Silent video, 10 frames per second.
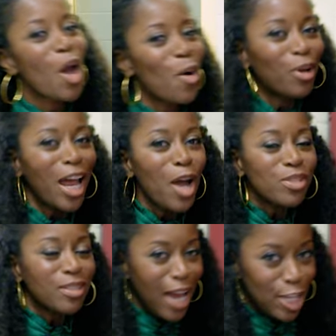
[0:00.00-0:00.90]
When I
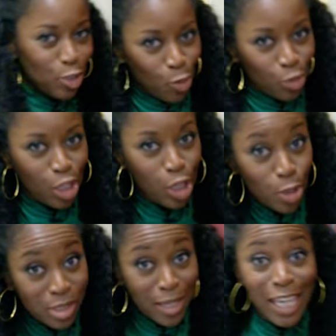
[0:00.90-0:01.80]
was in high school, the
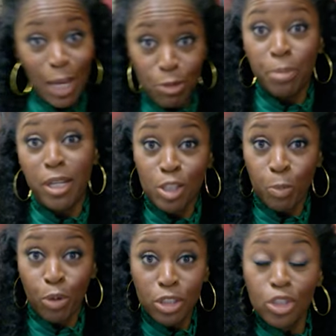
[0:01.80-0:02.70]
closest I came to playing
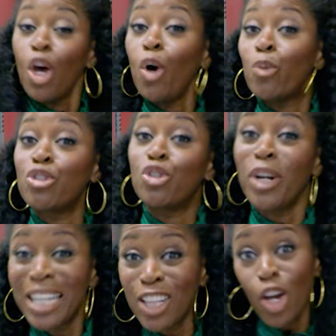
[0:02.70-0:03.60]
sports was
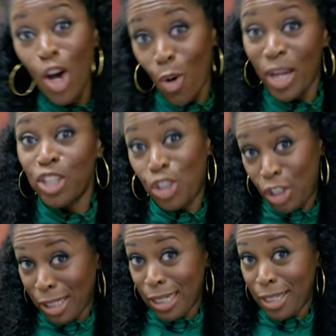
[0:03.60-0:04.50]
joining the co ed
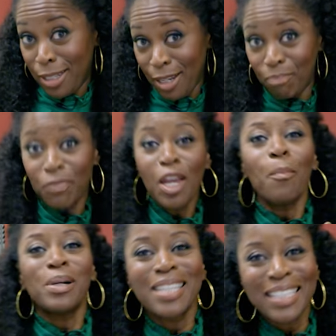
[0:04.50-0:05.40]
cheerleading team.
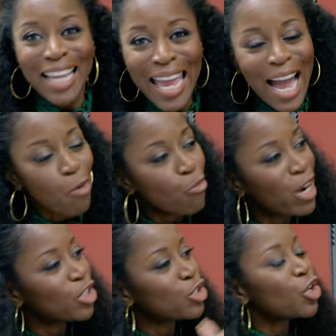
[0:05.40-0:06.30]
But today, I'm
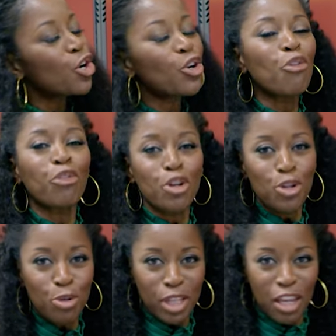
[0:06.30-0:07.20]
ready to turn over a
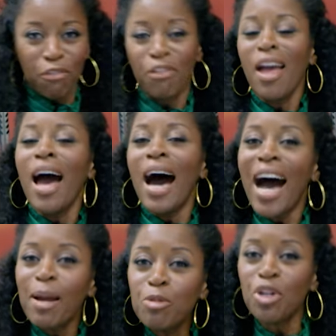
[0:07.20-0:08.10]
new leaf.
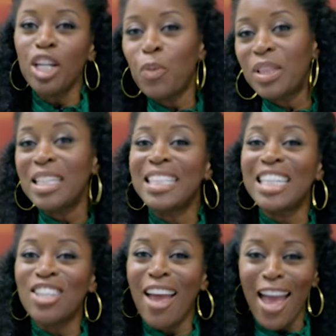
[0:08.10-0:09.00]
I'm training with Laeticia